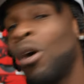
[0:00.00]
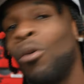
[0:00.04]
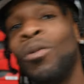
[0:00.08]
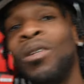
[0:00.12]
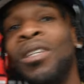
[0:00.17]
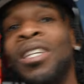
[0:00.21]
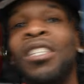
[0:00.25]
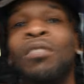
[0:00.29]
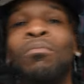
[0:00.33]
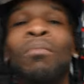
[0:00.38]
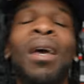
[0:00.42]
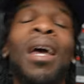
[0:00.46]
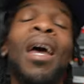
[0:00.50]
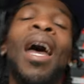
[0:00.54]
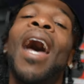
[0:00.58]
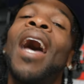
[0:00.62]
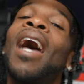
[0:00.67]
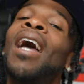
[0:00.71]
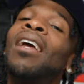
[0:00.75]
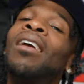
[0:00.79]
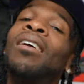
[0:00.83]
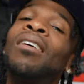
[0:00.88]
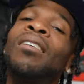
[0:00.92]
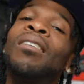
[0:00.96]
with this, man?
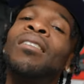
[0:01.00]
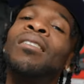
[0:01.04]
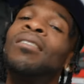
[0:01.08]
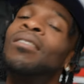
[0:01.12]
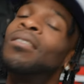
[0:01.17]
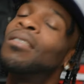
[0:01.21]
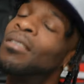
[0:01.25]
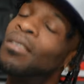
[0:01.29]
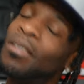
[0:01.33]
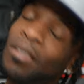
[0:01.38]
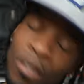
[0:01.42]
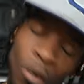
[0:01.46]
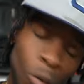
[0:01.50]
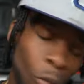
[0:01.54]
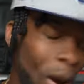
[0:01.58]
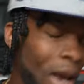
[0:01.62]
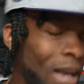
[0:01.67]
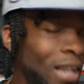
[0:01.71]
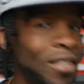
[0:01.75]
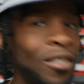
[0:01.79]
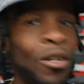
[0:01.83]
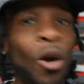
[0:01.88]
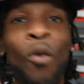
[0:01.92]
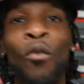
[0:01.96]
Hey, the
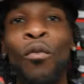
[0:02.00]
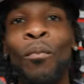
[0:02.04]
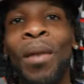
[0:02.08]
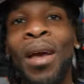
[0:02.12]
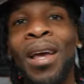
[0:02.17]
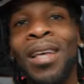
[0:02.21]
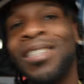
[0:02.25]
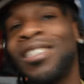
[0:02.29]
wait is over, man.